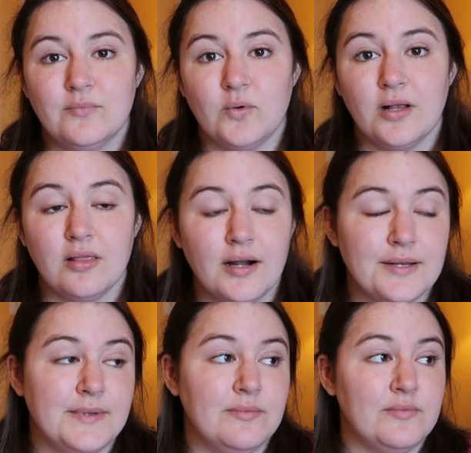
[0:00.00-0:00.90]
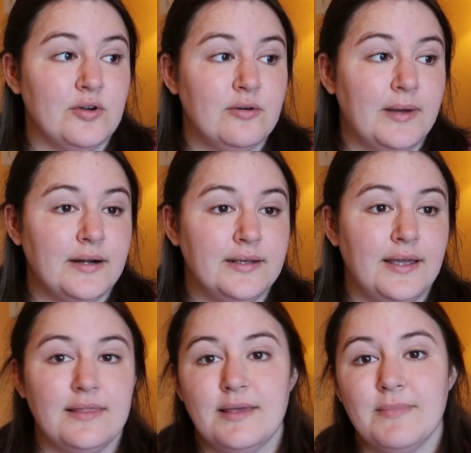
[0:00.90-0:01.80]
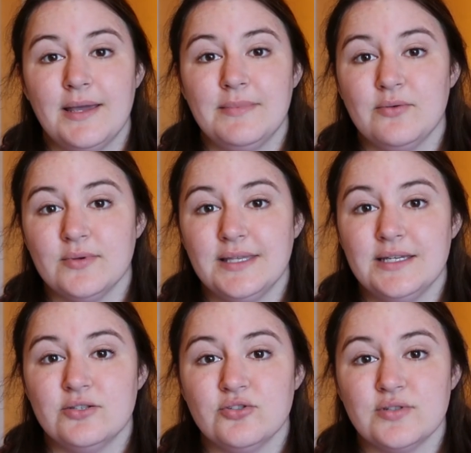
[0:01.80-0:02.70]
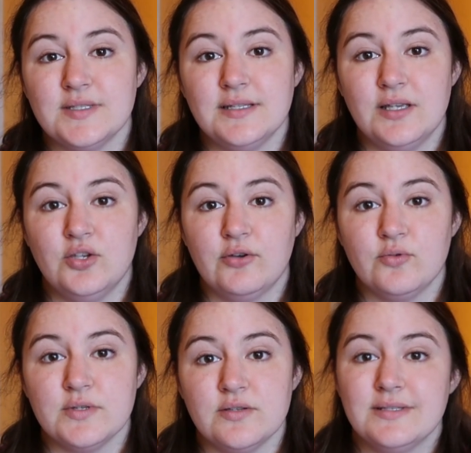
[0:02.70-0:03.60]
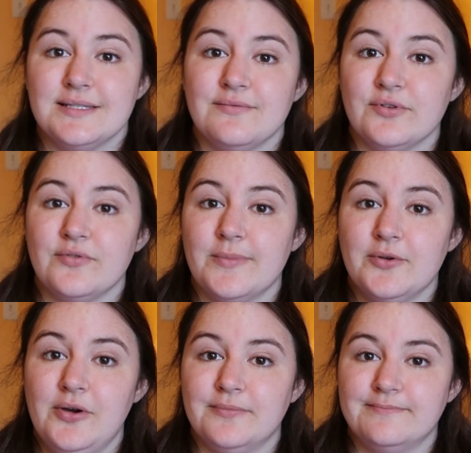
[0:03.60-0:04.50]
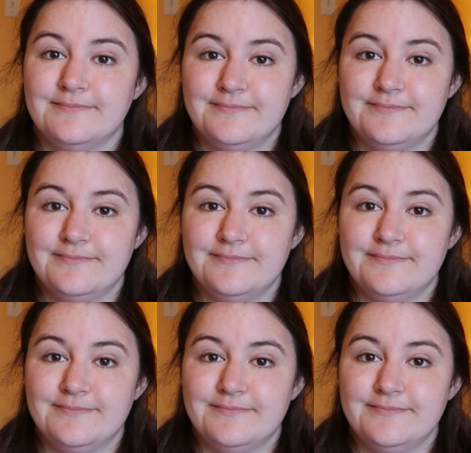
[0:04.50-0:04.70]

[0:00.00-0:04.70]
where a lot of people know about it and they might be really interested in how your results differ from their own.